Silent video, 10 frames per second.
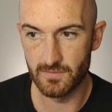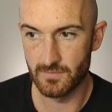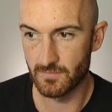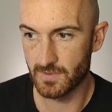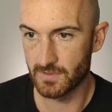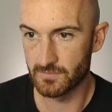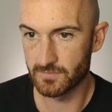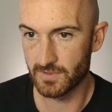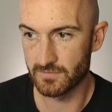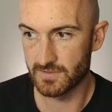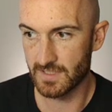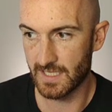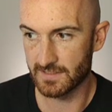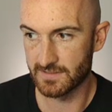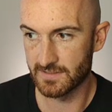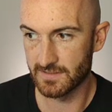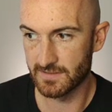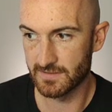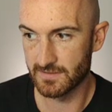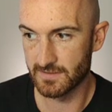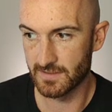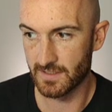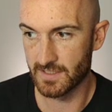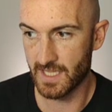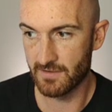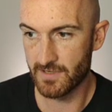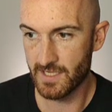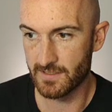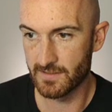we can also select an area.